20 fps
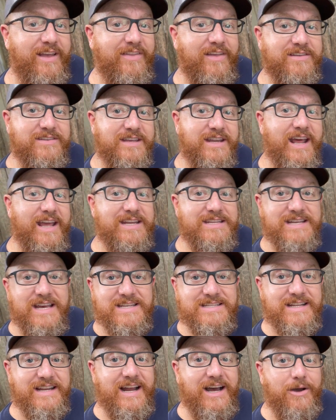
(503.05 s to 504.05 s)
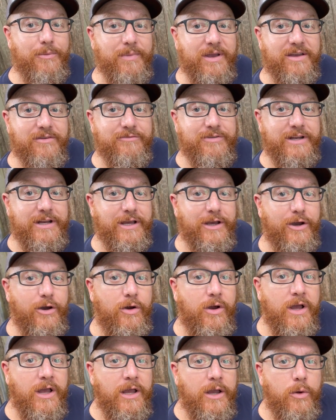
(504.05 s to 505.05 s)
They said, hey, test it out, make a video.
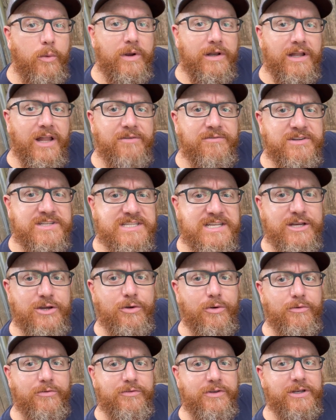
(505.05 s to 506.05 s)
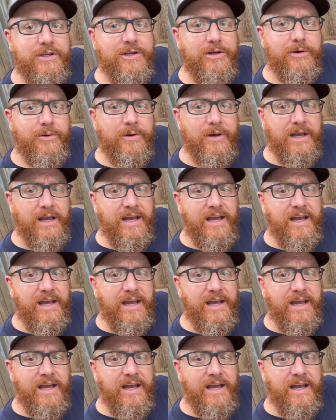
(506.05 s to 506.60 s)
We'd love to see your review.